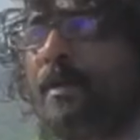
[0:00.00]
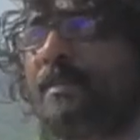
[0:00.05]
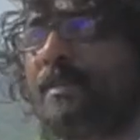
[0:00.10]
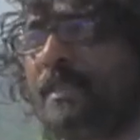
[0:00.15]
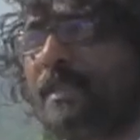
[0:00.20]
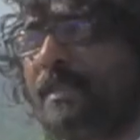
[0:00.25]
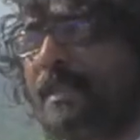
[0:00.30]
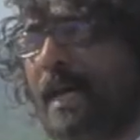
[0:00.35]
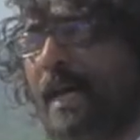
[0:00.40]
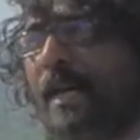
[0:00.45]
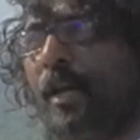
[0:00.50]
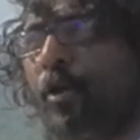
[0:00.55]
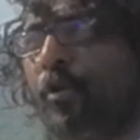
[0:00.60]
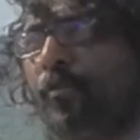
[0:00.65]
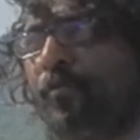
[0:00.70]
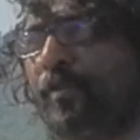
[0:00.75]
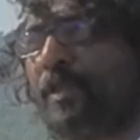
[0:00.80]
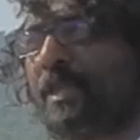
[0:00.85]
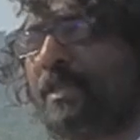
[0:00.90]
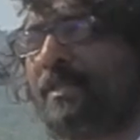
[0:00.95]
It's a
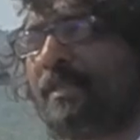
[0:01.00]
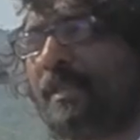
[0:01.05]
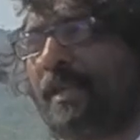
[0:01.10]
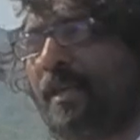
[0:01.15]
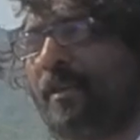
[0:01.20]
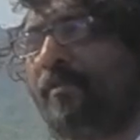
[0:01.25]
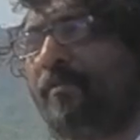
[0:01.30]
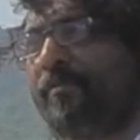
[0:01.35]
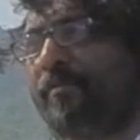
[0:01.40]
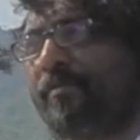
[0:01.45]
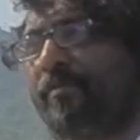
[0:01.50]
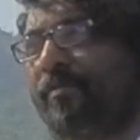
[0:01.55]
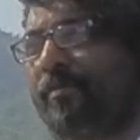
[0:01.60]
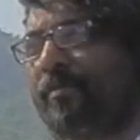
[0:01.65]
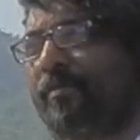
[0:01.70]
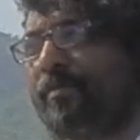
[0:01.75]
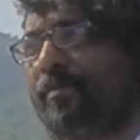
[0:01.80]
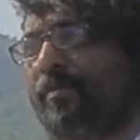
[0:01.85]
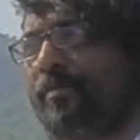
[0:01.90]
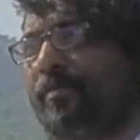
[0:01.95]
dialogue with a self
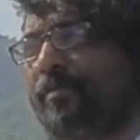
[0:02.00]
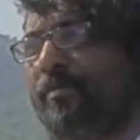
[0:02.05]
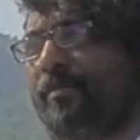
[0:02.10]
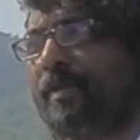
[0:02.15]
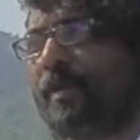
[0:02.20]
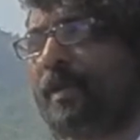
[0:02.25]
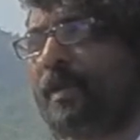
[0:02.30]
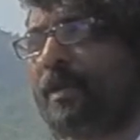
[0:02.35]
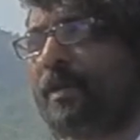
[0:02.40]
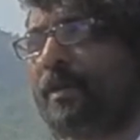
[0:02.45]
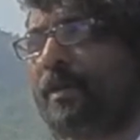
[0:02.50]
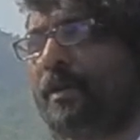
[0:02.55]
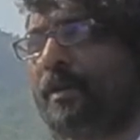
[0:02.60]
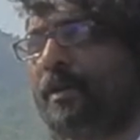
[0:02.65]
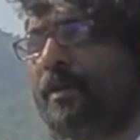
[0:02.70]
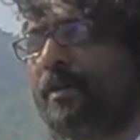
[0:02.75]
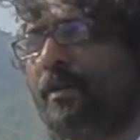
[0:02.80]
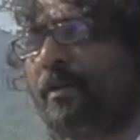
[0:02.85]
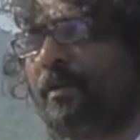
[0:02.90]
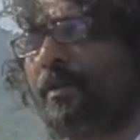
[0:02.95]

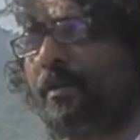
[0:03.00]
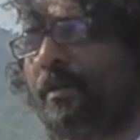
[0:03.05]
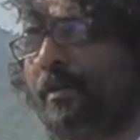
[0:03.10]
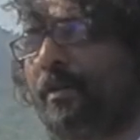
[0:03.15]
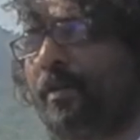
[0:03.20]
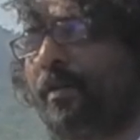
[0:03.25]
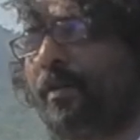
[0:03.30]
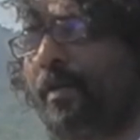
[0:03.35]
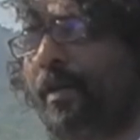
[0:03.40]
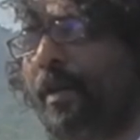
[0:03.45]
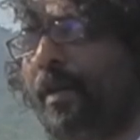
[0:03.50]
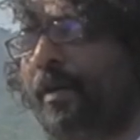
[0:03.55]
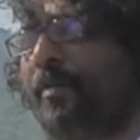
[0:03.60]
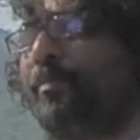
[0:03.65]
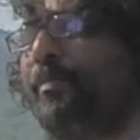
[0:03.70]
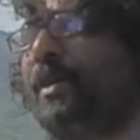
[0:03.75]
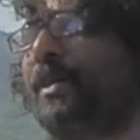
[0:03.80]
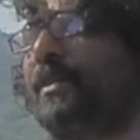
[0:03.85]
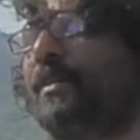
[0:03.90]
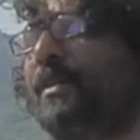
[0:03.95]
uh,
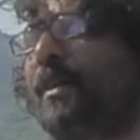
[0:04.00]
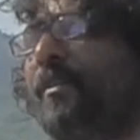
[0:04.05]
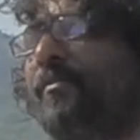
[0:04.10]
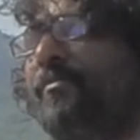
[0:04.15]
and burn